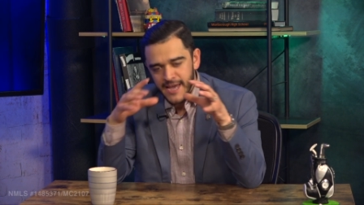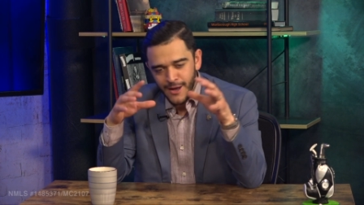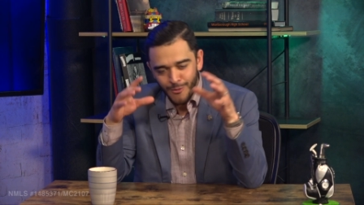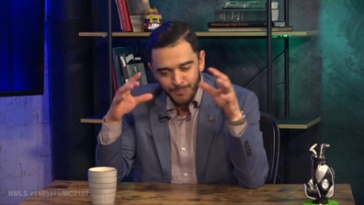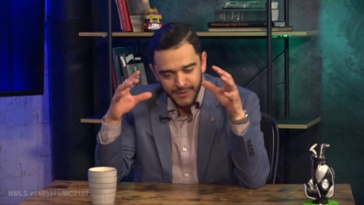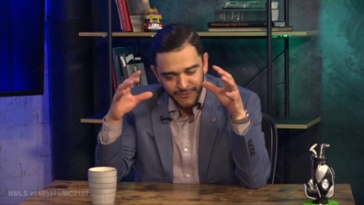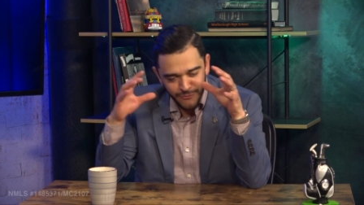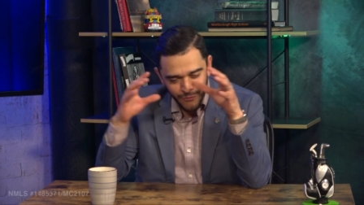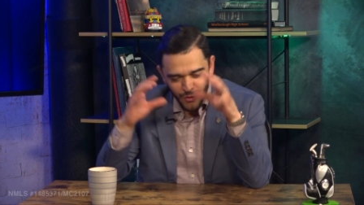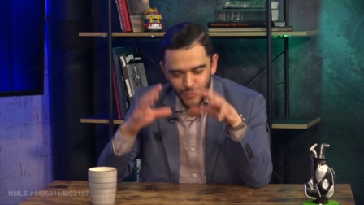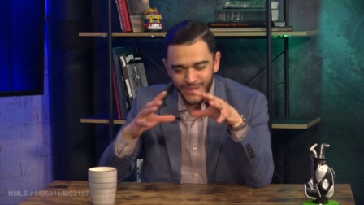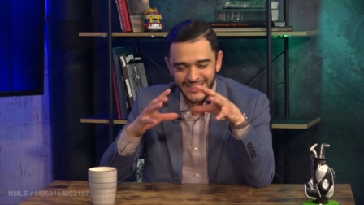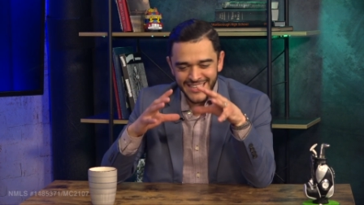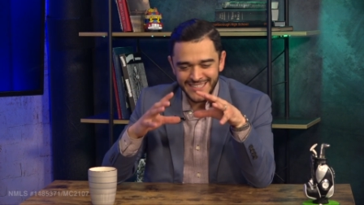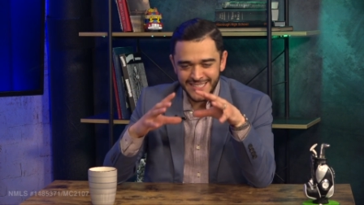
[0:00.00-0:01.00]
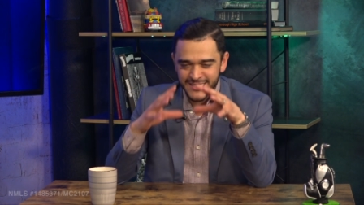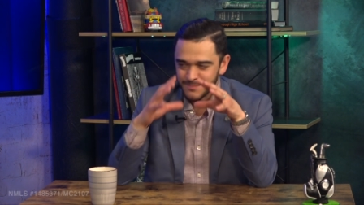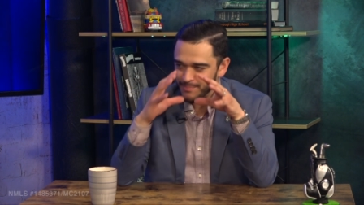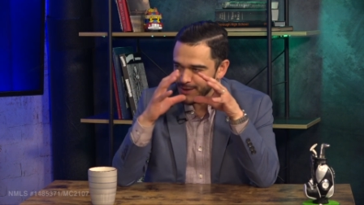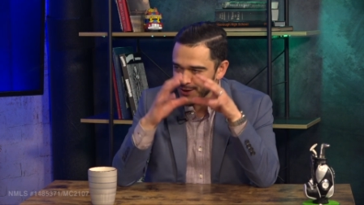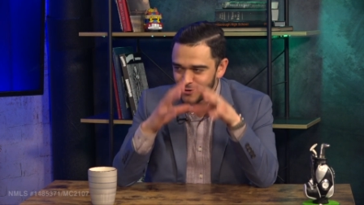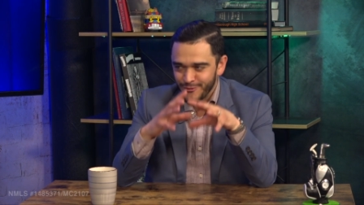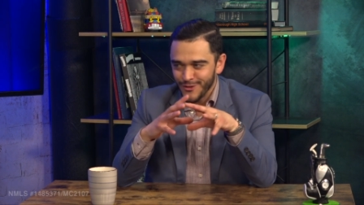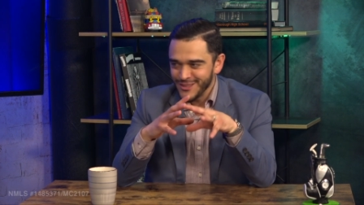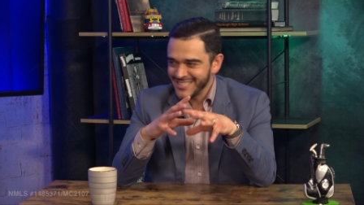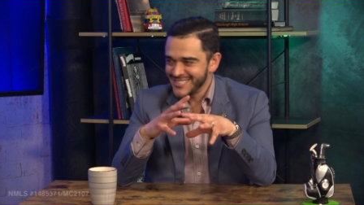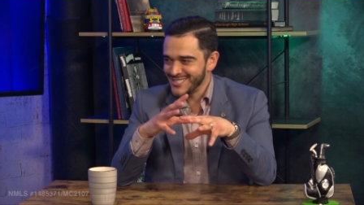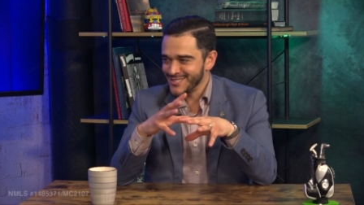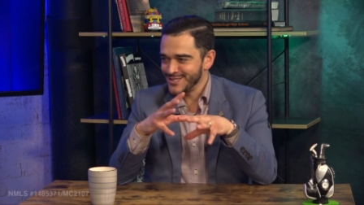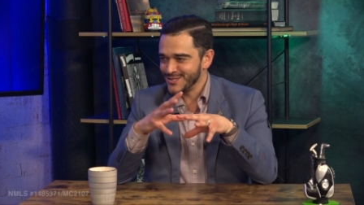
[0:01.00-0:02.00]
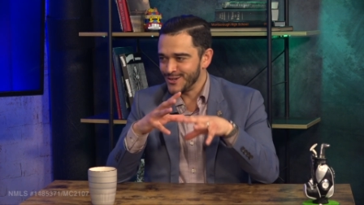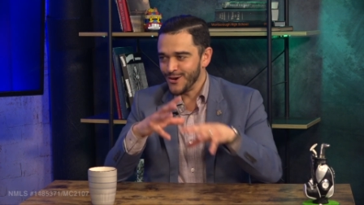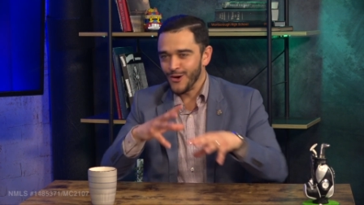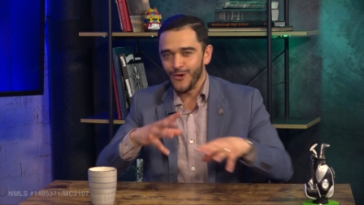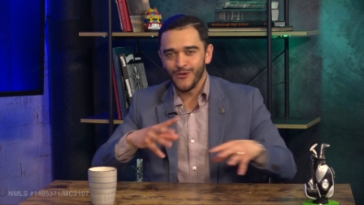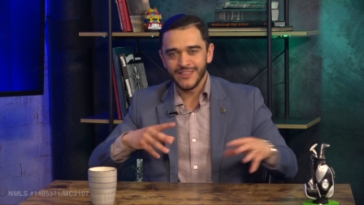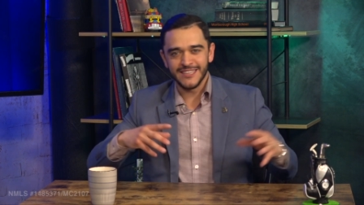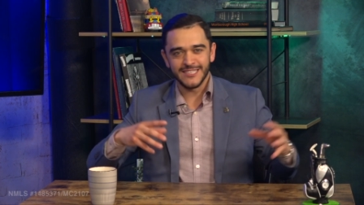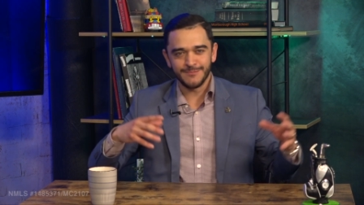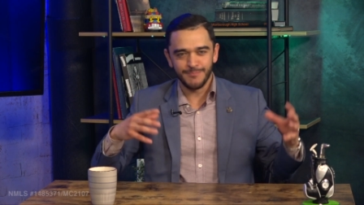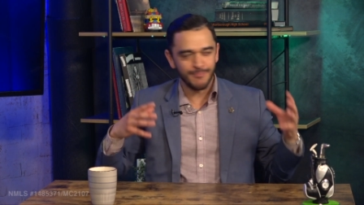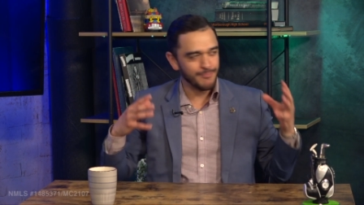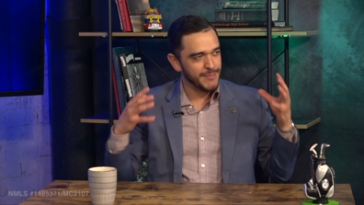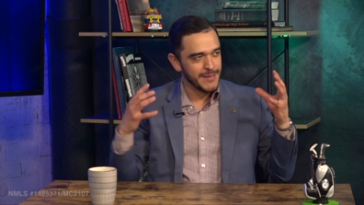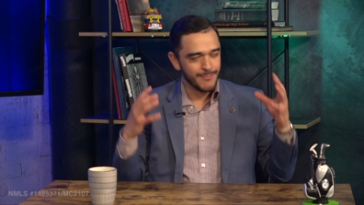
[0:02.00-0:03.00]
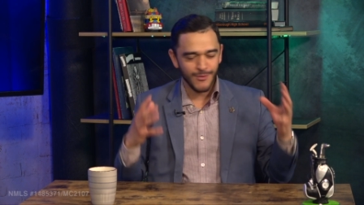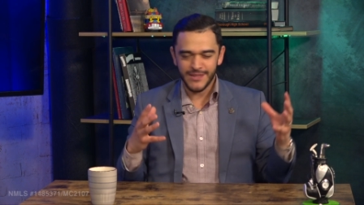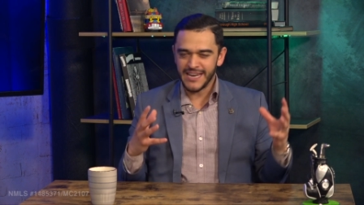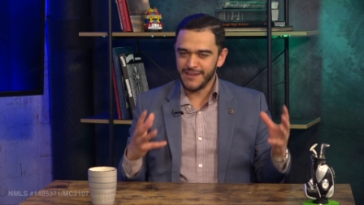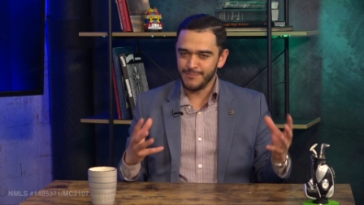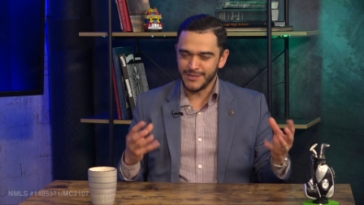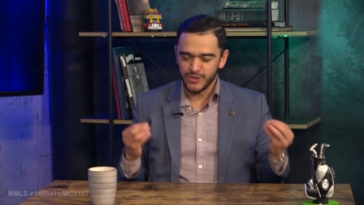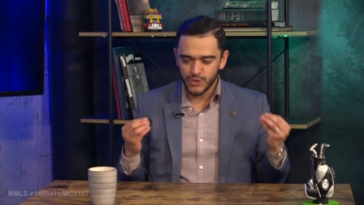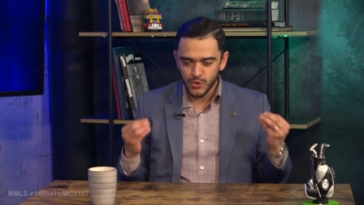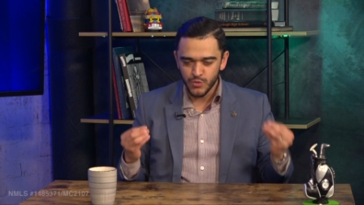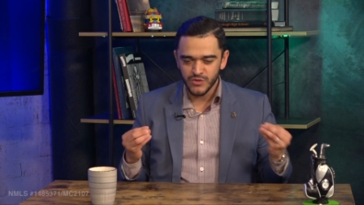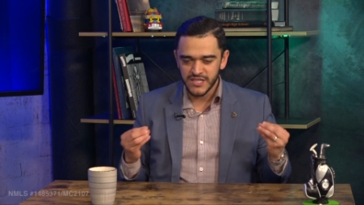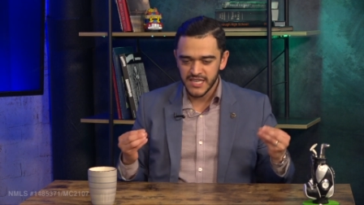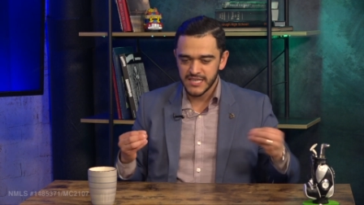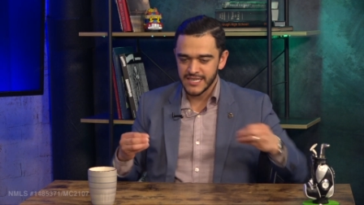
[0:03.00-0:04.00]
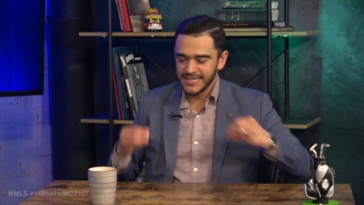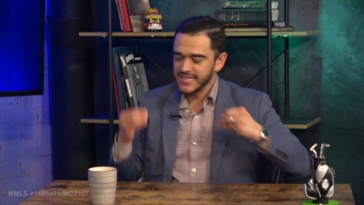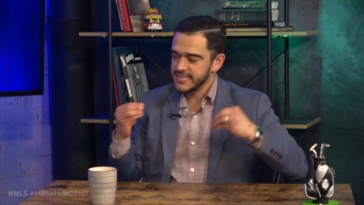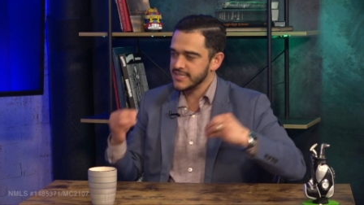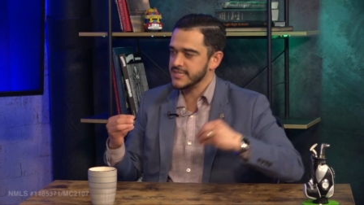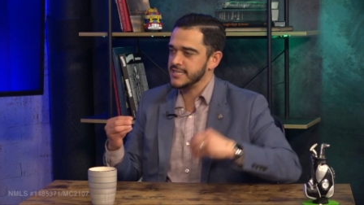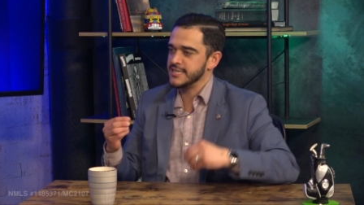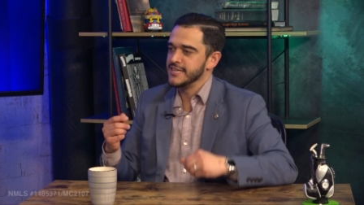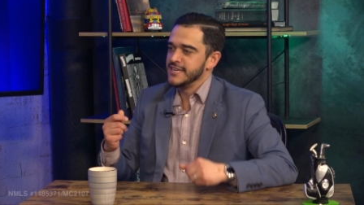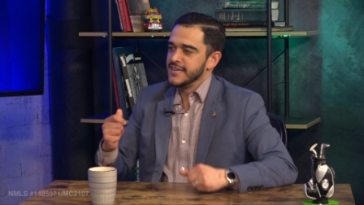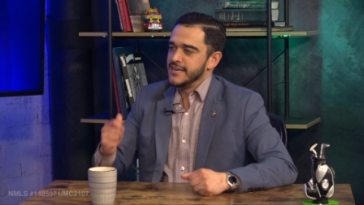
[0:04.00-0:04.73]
Now, before we let these beautiful listeners go, and these people that have been tuned in and listening,